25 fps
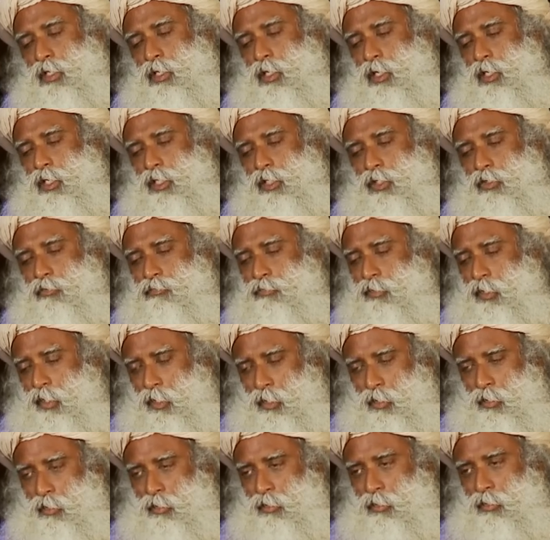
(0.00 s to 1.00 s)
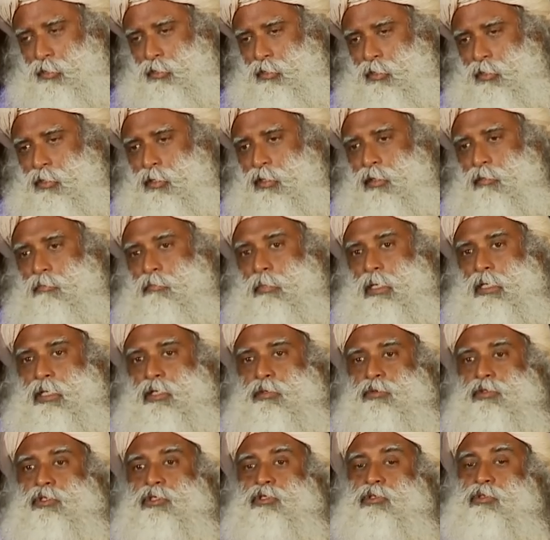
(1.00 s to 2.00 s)
unheard of here, but
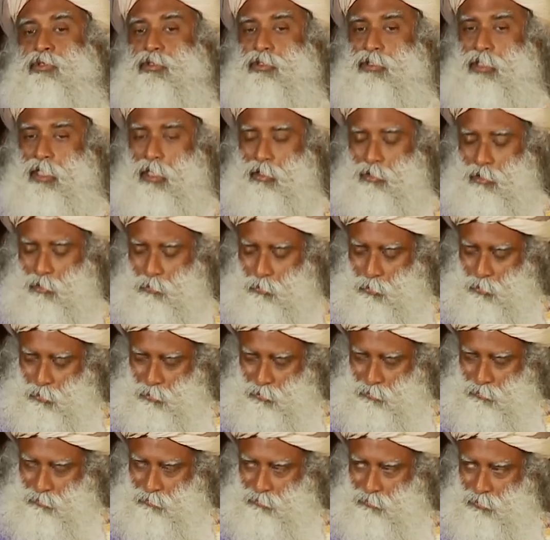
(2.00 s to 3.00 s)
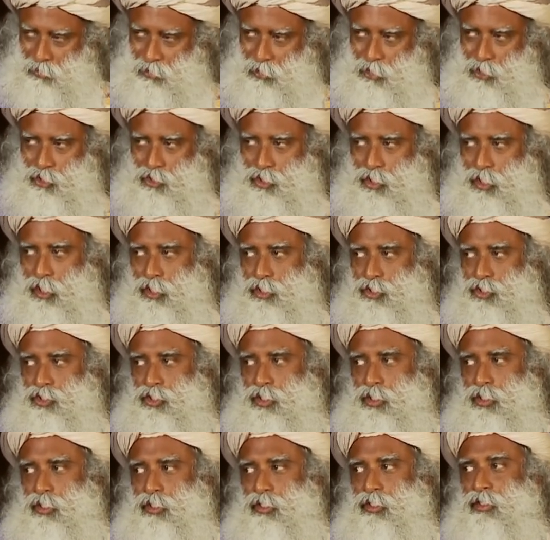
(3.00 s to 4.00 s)
it was looked down upon in this
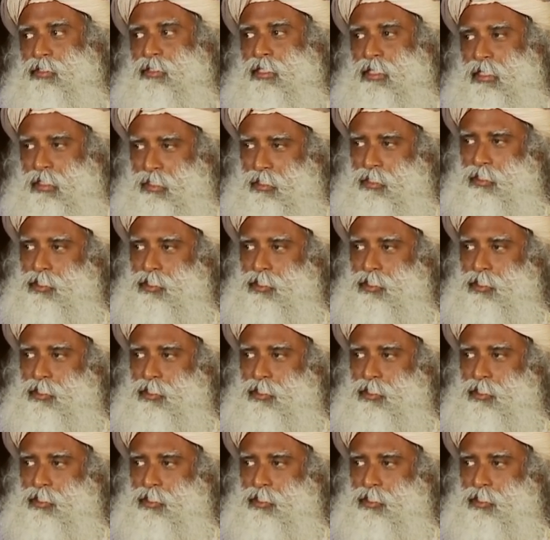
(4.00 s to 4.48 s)
culture. There